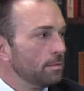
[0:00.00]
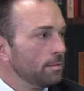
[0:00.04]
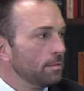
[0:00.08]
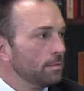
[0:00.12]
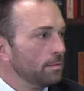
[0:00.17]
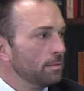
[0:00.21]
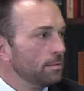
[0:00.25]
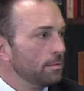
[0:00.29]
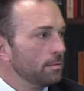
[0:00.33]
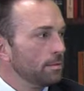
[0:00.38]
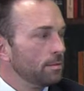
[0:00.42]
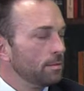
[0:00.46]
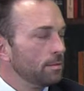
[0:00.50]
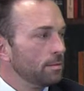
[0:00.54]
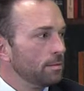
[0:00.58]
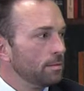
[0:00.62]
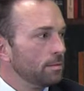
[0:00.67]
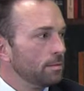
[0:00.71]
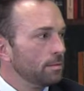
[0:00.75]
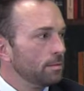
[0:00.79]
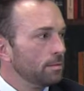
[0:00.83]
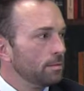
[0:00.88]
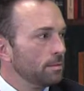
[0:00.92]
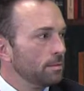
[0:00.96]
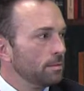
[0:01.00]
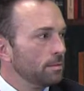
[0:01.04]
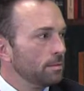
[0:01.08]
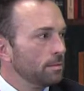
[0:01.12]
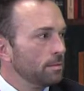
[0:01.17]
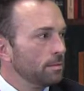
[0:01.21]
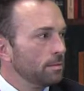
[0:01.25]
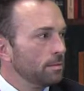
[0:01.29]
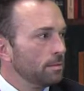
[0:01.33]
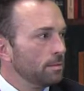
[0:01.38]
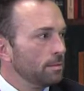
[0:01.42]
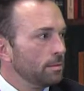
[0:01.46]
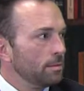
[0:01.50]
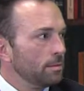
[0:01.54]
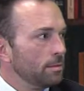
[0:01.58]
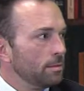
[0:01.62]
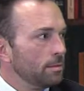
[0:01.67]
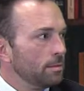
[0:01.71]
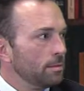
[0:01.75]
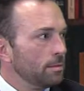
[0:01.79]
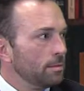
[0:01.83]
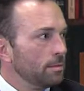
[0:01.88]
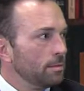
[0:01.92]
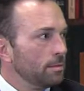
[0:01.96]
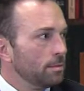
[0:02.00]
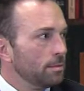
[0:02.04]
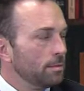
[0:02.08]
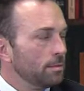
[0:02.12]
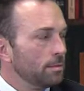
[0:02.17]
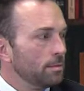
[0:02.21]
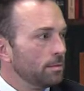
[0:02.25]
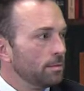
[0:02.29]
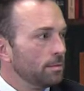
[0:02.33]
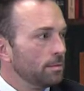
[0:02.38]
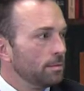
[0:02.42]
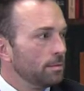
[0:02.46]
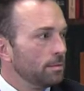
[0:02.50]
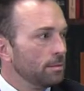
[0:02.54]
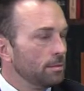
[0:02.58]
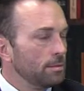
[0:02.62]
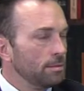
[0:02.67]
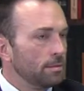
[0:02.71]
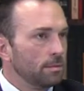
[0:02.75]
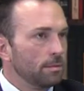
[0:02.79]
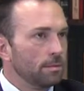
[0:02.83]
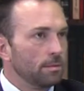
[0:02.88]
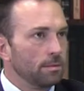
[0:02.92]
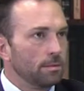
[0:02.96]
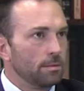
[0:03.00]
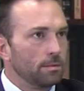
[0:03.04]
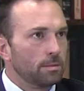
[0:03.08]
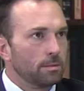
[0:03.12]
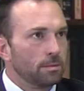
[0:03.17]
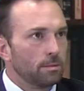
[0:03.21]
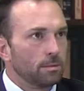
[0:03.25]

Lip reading: (not speaking)